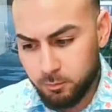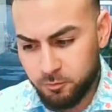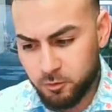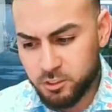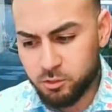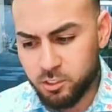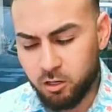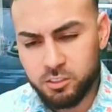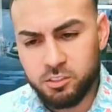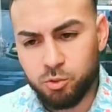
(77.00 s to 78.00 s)
My first day was
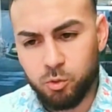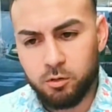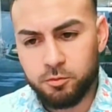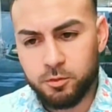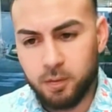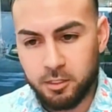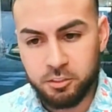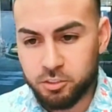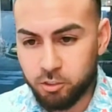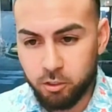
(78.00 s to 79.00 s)
August the 12th. I
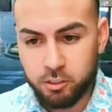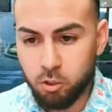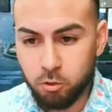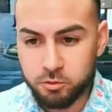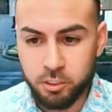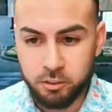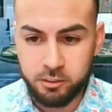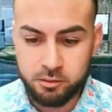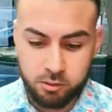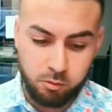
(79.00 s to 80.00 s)
just started cold turkey.
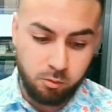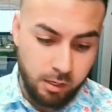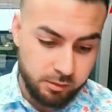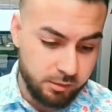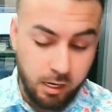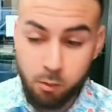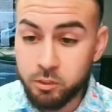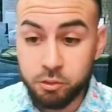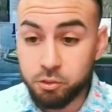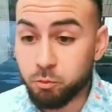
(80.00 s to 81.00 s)
So I said, I want to
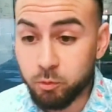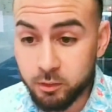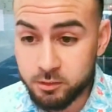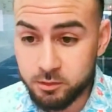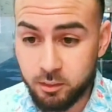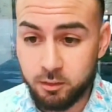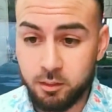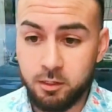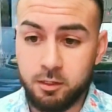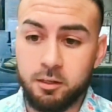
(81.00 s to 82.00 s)
do real estate.
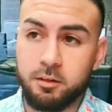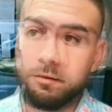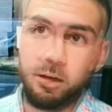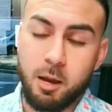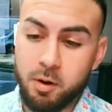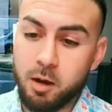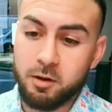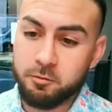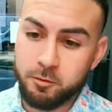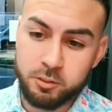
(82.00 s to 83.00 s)
And I bought my
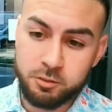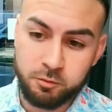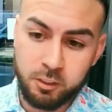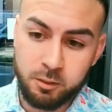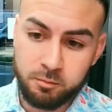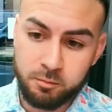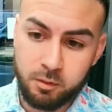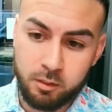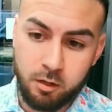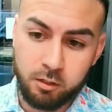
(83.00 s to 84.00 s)
first flip
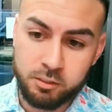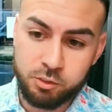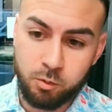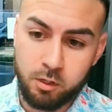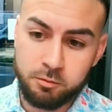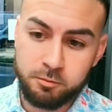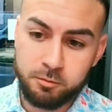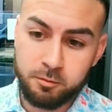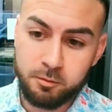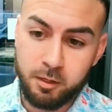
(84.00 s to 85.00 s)
on August 12th.
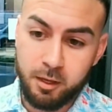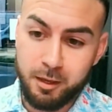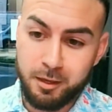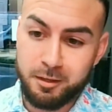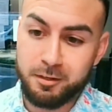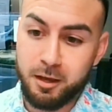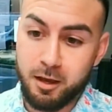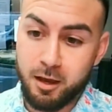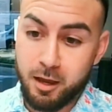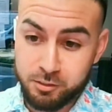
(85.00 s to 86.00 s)
And
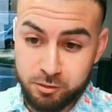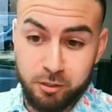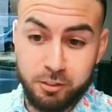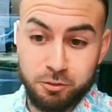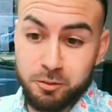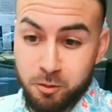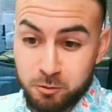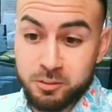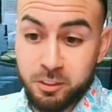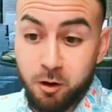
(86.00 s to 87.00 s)
I started doing
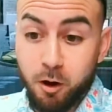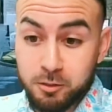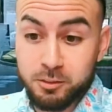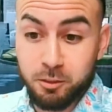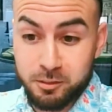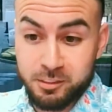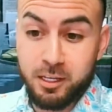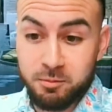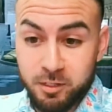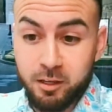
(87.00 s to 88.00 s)
wholesale also the
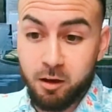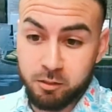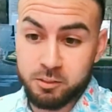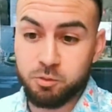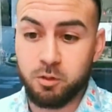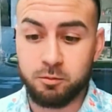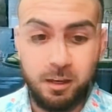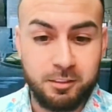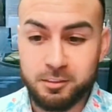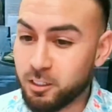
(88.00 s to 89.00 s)
same day, August 12th.
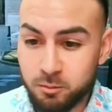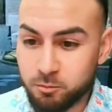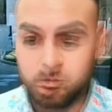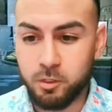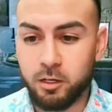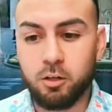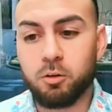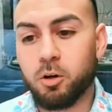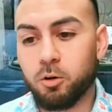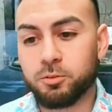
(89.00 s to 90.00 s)
I just said, I'm got to go
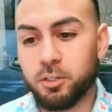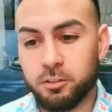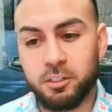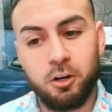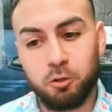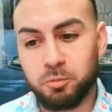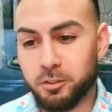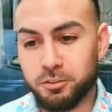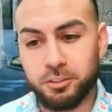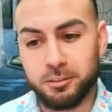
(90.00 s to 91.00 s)
cold turkey, cold
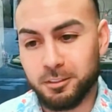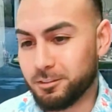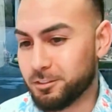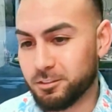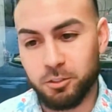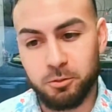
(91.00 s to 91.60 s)
plunge it and just do